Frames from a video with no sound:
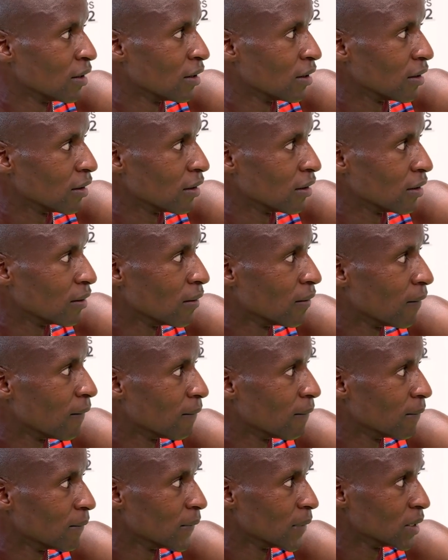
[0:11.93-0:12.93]
Uh,
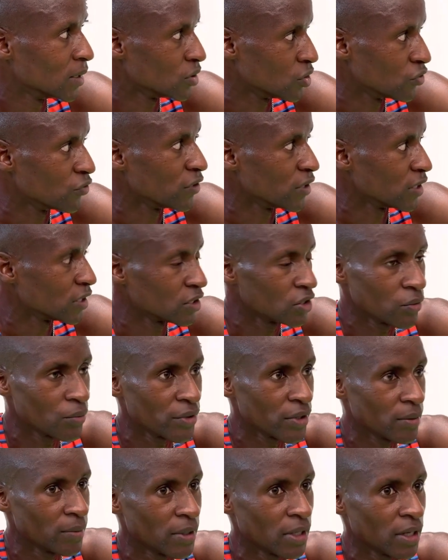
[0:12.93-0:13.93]
to finish top
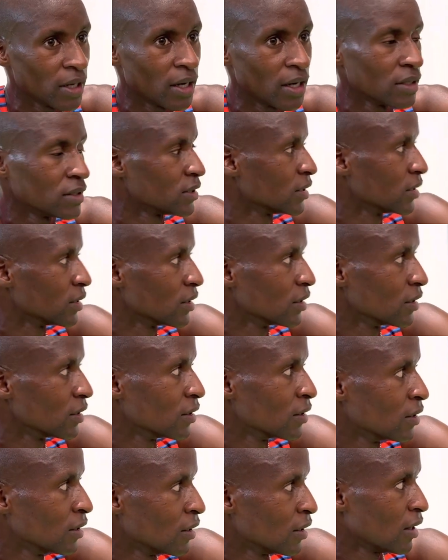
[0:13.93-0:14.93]
three, but I still uh,
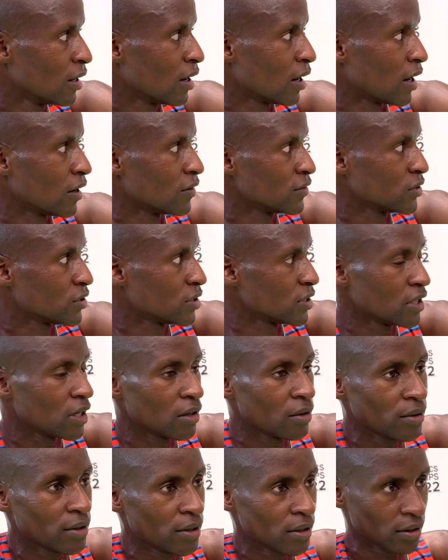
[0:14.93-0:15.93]
have to see
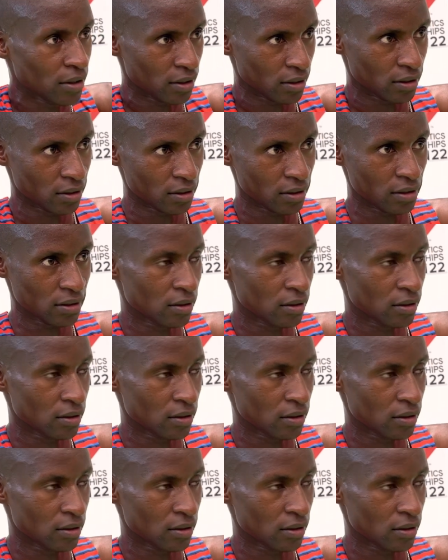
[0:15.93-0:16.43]
how the,